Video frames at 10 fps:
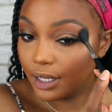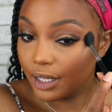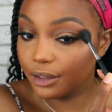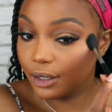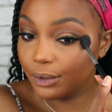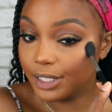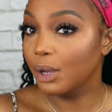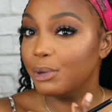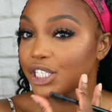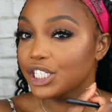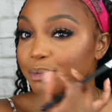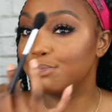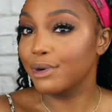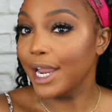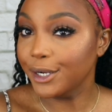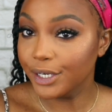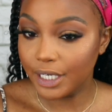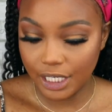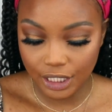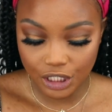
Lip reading: glowy, but it's just brighter in